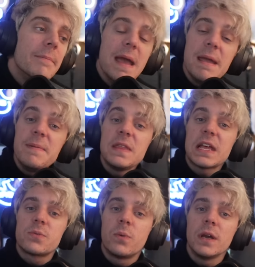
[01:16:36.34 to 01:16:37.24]
Maybe
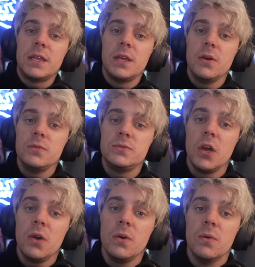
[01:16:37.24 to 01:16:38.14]
that's what you
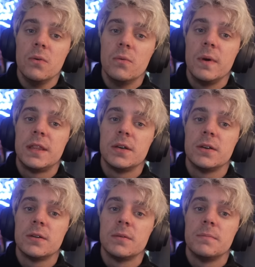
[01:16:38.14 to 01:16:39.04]
do with
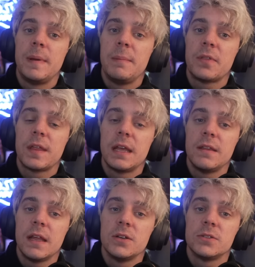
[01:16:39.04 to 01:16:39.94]
your people
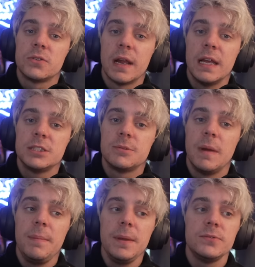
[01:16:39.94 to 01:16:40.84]
thinking that you're deranged.
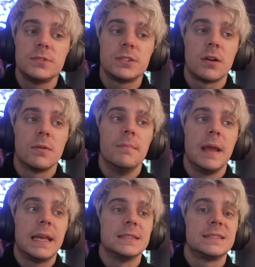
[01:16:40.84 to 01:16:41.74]
Maybe you start
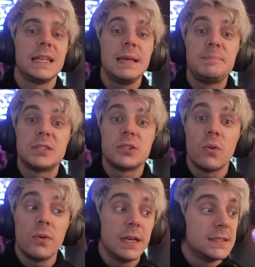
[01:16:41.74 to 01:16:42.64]
making sleep
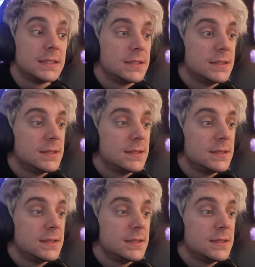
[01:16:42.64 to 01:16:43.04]
stories.